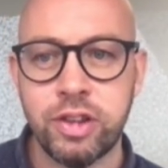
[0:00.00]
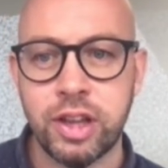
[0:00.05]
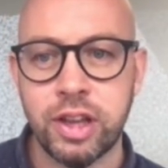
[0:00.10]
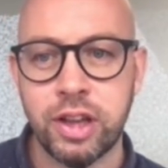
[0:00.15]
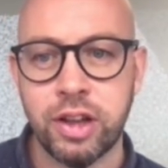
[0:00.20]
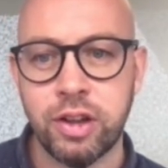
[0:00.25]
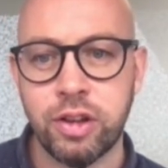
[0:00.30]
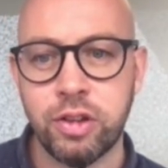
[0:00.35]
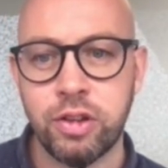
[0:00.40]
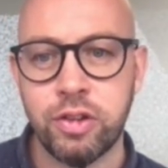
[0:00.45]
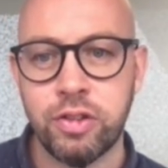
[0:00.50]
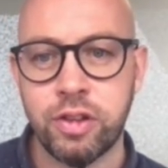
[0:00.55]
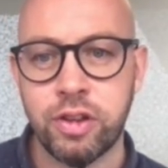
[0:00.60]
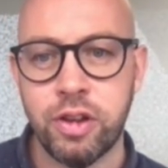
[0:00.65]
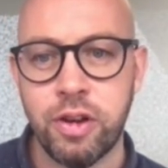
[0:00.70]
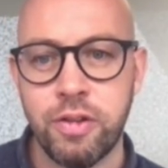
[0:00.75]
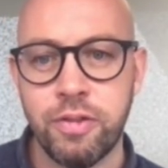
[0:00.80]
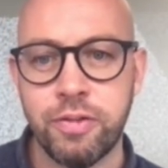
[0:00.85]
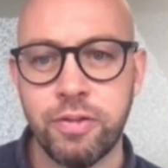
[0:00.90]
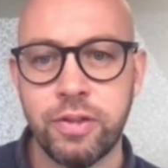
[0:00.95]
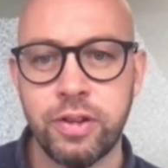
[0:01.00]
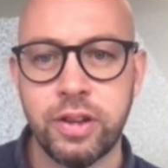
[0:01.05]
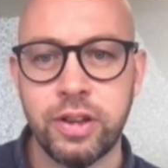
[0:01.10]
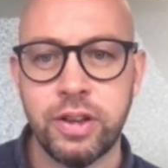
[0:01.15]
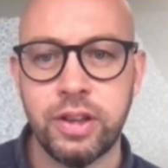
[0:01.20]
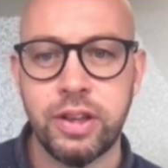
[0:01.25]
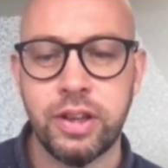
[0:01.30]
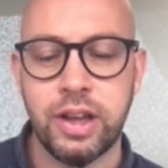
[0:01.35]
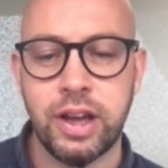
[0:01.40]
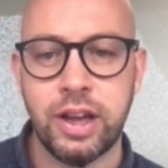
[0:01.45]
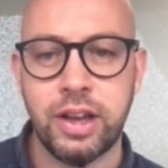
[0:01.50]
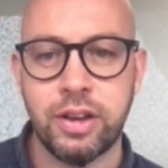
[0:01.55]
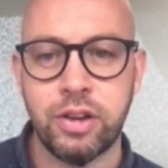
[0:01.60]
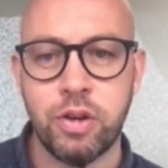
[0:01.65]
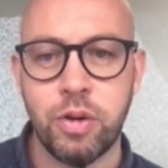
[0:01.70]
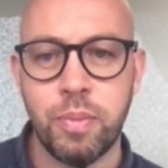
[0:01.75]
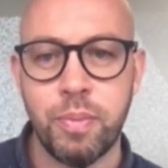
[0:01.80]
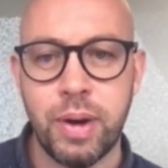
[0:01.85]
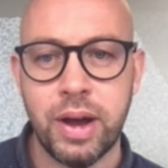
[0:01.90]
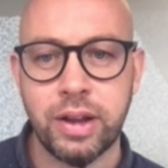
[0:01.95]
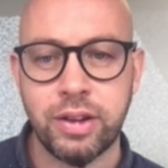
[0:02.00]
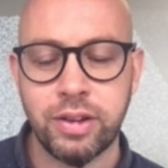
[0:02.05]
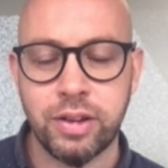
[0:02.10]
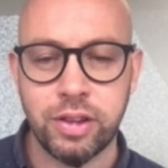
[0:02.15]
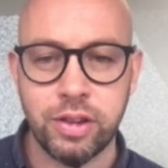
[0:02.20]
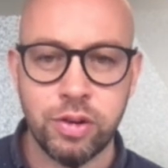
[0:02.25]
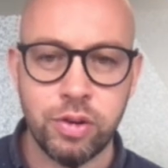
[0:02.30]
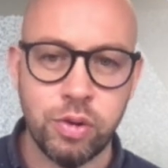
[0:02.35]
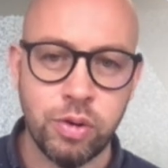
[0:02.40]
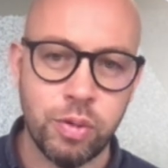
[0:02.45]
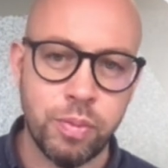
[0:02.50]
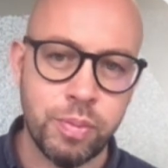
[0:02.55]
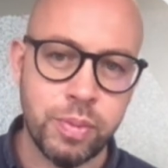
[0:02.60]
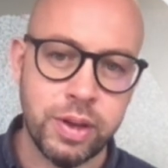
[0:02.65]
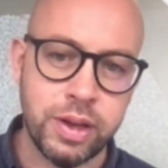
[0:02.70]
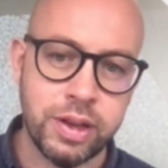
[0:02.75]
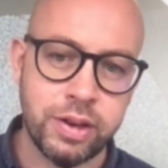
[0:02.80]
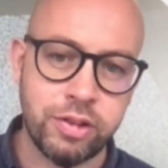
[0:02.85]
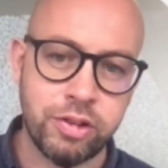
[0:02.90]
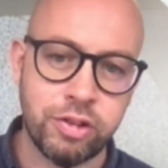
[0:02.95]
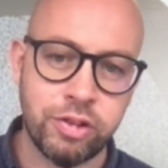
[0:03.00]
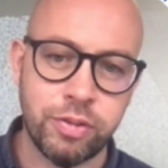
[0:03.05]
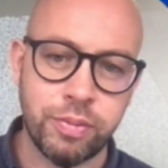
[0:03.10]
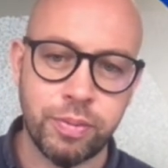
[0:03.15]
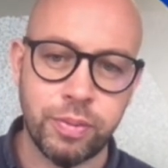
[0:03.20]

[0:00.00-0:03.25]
they can close it off and come back to the home page.